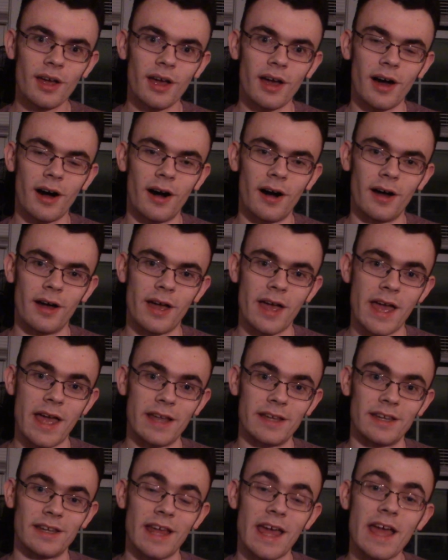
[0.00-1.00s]

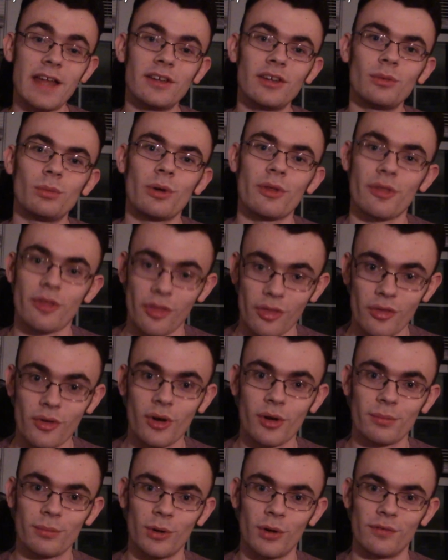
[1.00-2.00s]
And it ended with the
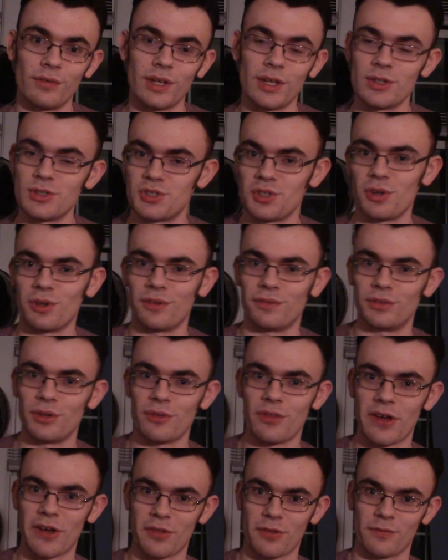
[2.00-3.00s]
3rd movie in June of
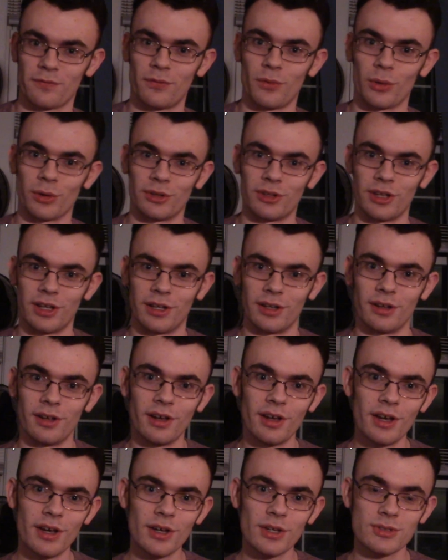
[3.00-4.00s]
2014.
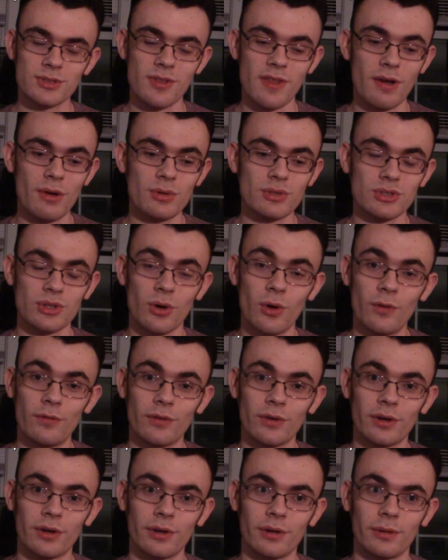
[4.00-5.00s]
So that was
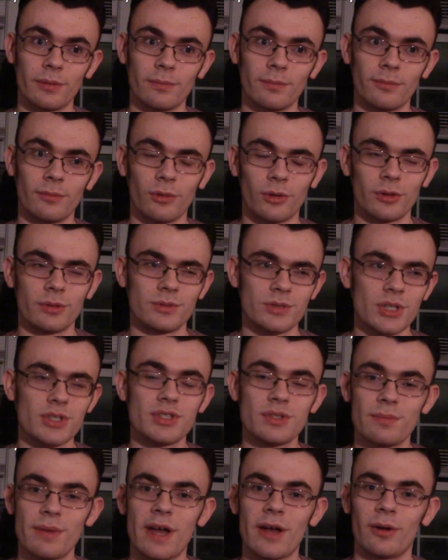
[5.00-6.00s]
over, or
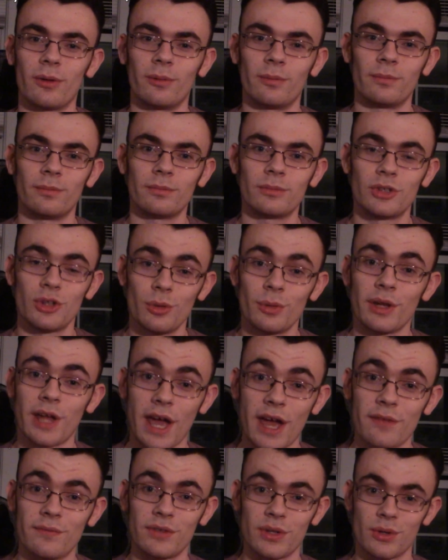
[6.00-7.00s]
just about,
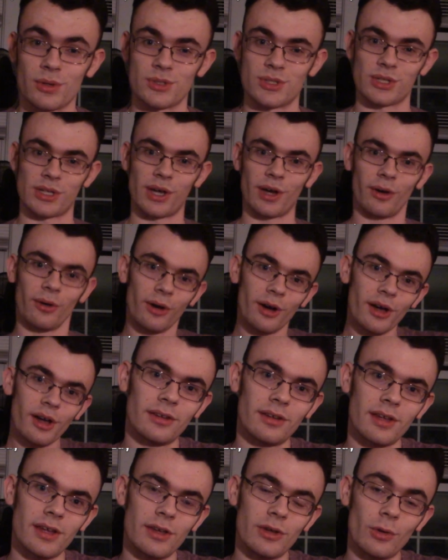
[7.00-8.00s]
2.5 years ago.
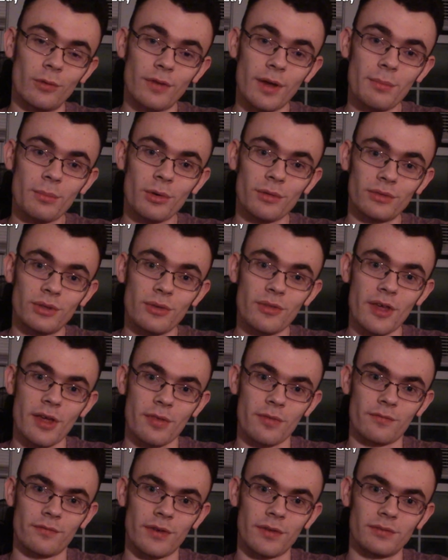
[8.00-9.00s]
In November of
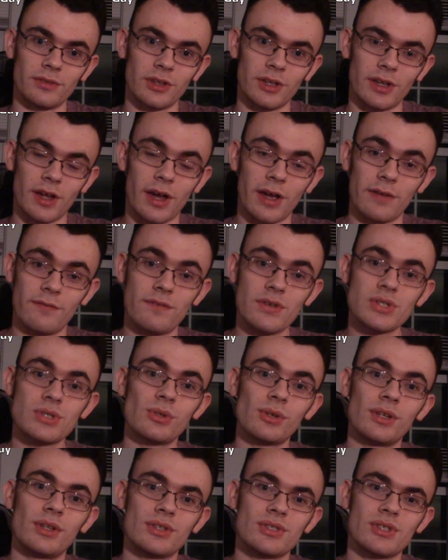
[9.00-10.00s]
2015, I
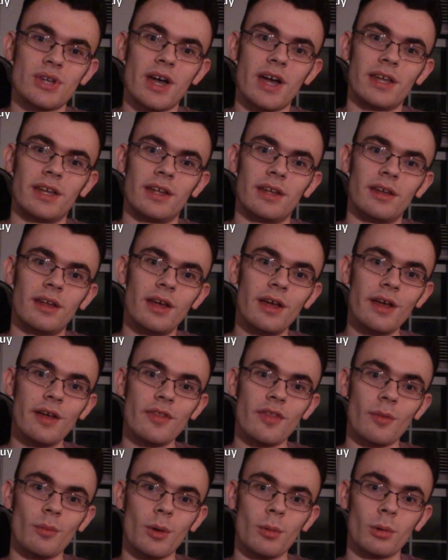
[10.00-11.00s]
officially decided
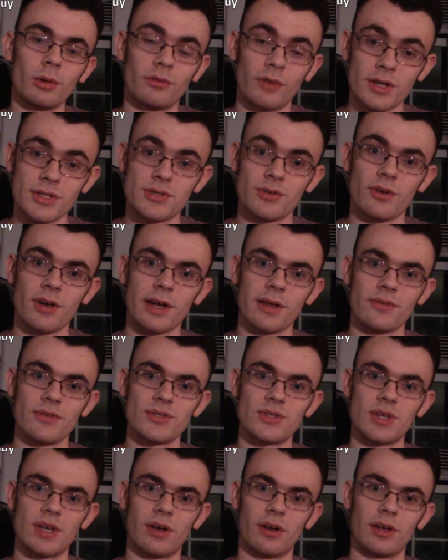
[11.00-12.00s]
that we would resurrect the
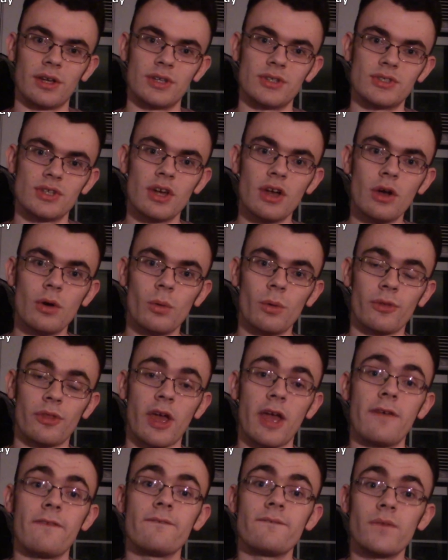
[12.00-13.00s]
series with
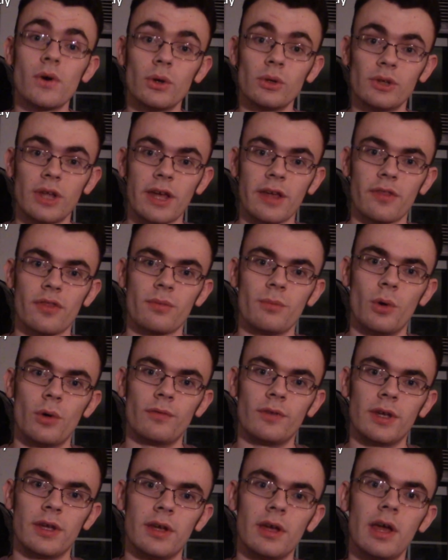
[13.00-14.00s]
a full-length
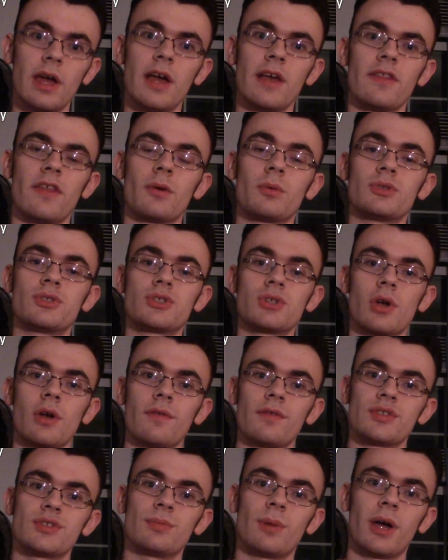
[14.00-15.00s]
movie that would
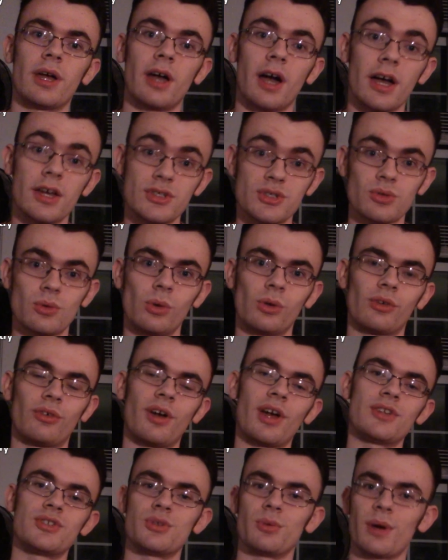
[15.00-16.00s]
serve as my high school
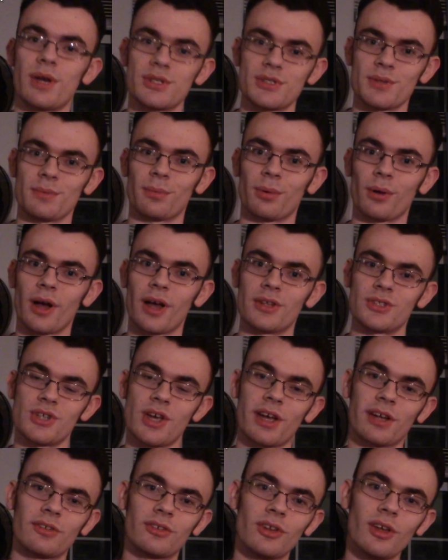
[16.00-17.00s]
graduation
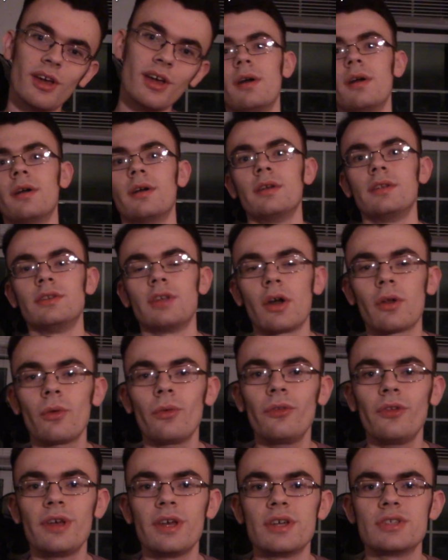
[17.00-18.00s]
project. Not
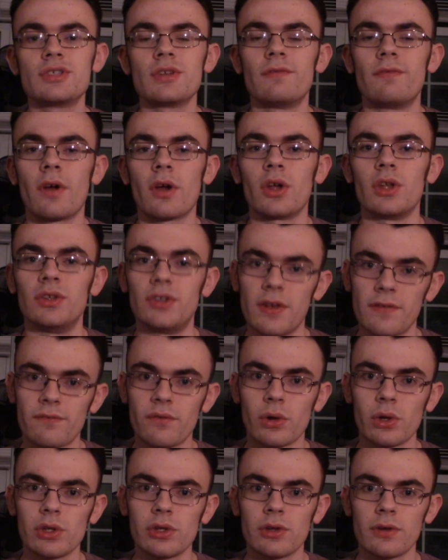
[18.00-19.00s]
only is it very
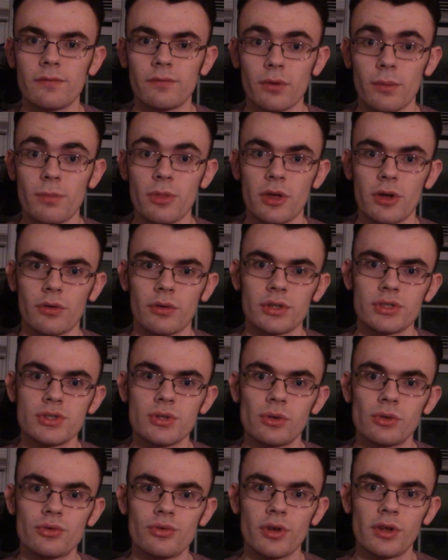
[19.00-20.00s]
different from the
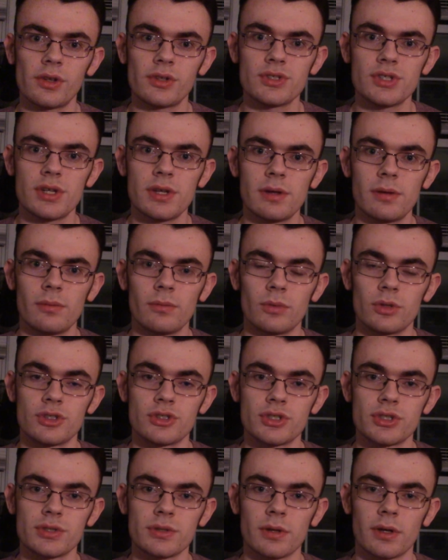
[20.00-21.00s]
original trilogy,
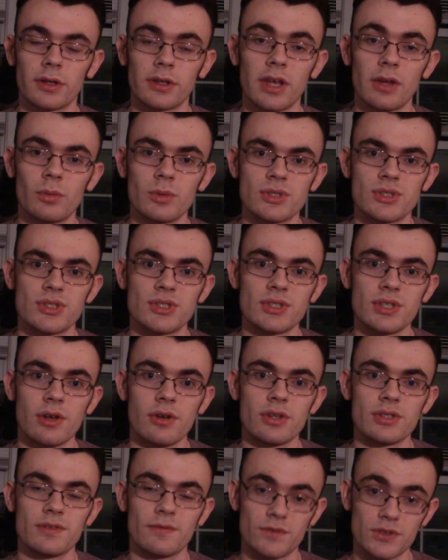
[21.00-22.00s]
which again was a
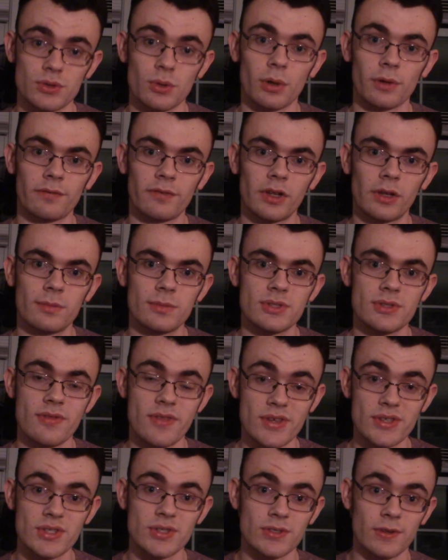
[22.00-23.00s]
series of short films,
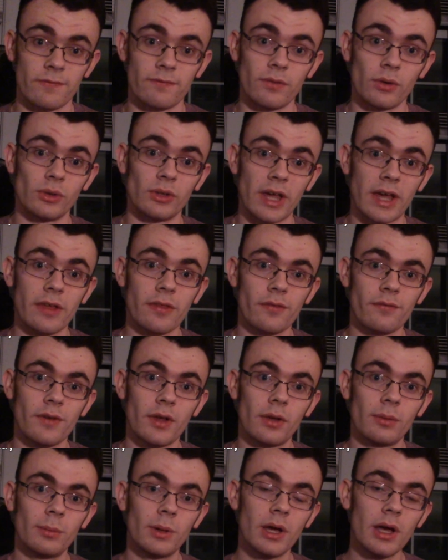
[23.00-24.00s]
this is a full-length
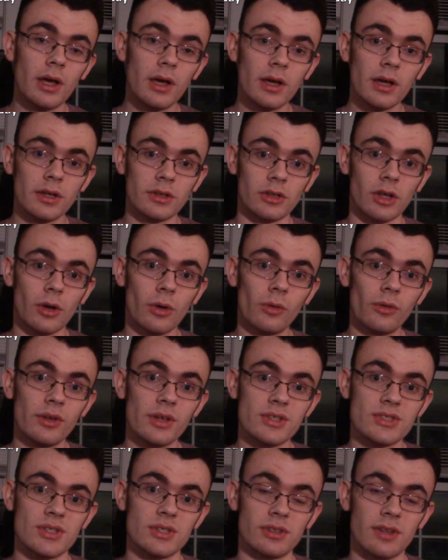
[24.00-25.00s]
film. Not only
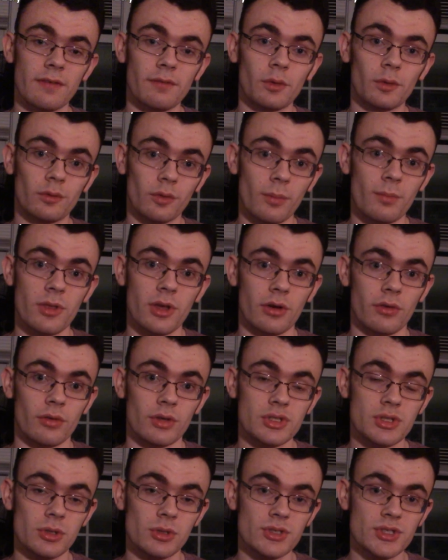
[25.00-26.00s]
is it different from the
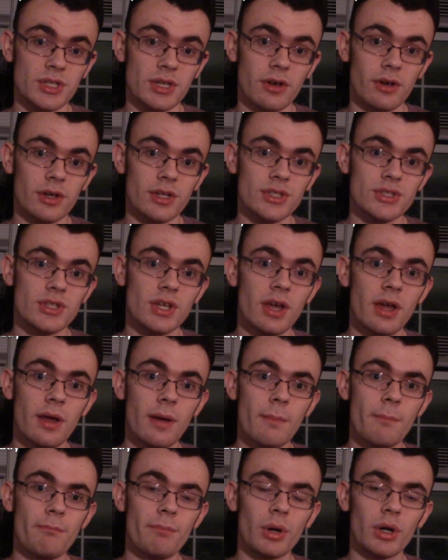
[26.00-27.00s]
original series,
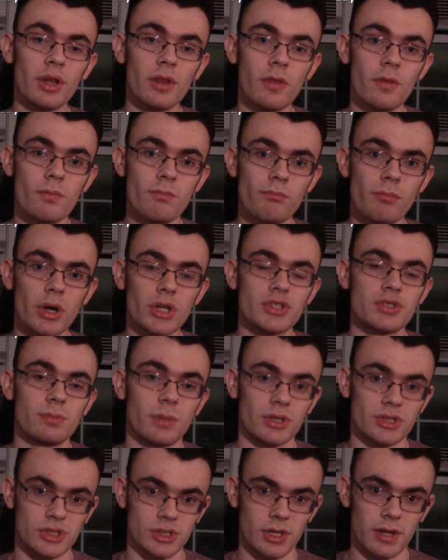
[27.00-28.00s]
but it's much,
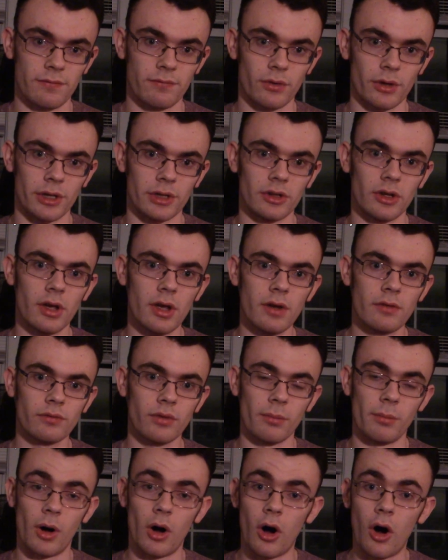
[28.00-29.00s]
much different
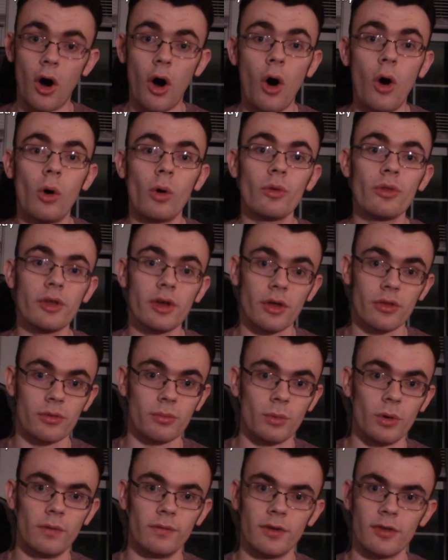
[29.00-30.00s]
from all the other
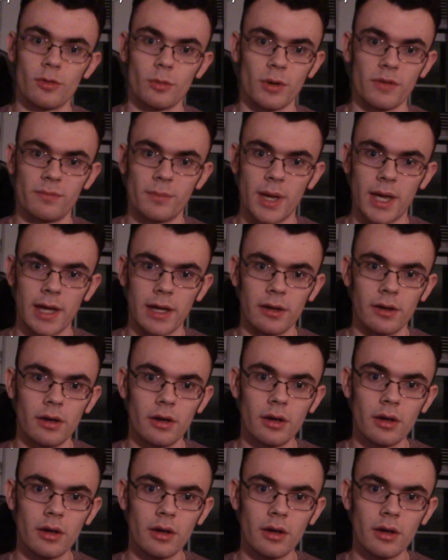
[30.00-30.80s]
movies we've made.